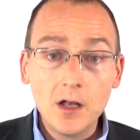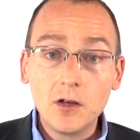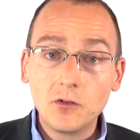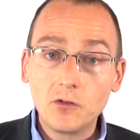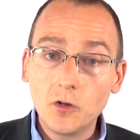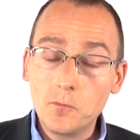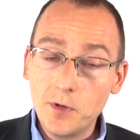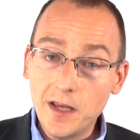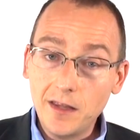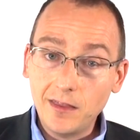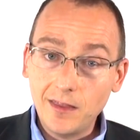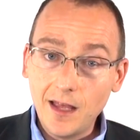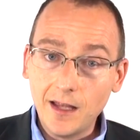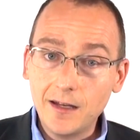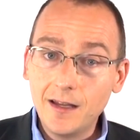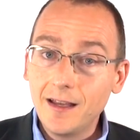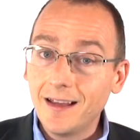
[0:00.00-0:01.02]
So be
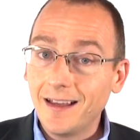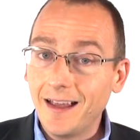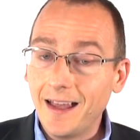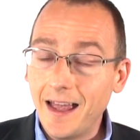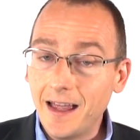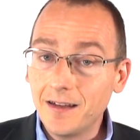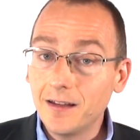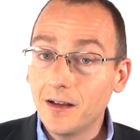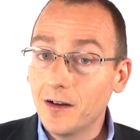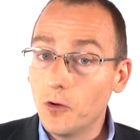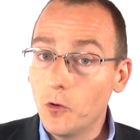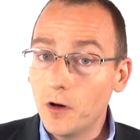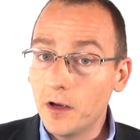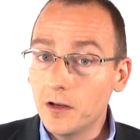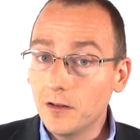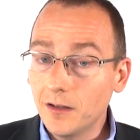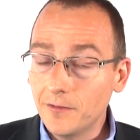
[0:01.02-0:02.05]
thin, and
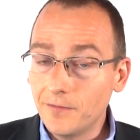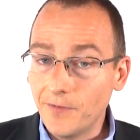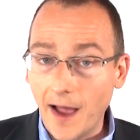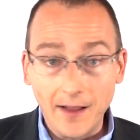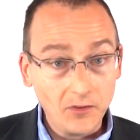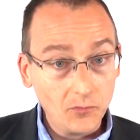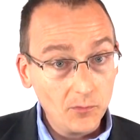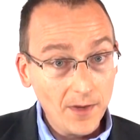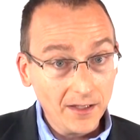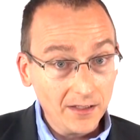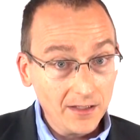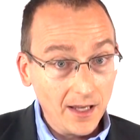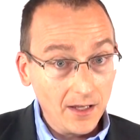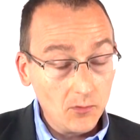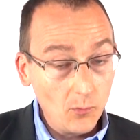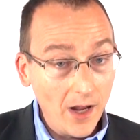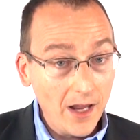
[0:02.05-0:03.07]
oil and fats will make you
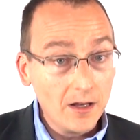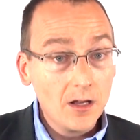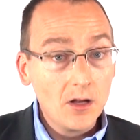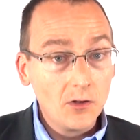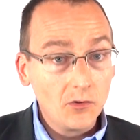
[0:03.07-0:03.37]
gain weight.